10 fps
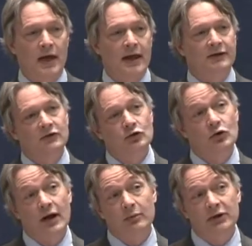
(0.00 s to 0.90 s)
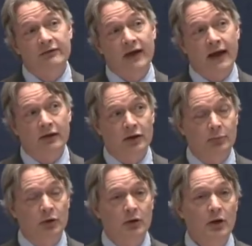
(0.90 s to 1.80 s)
And it's incredibly
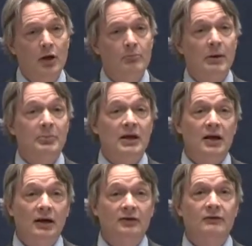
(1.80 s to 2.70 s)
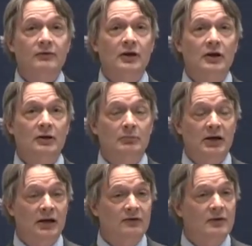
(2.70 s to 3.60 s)
valuable, but because of
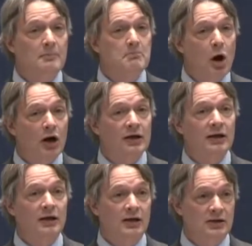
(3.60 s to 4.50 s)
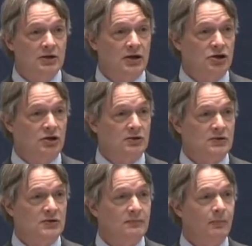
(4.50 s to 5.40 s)
the market
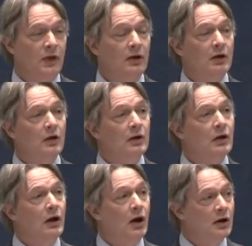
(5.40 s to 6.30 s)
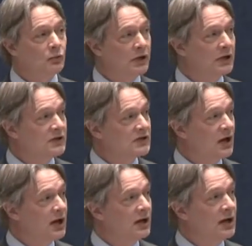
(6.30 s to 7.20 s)
conditions on real
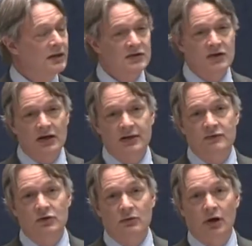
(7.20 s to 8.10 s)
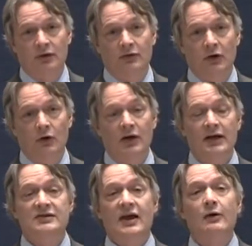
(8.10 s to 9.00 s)
estate in the City of Toronto,
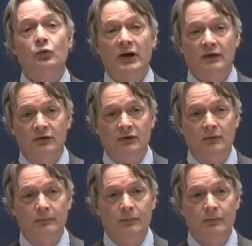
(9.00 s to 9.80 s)
it's at risk.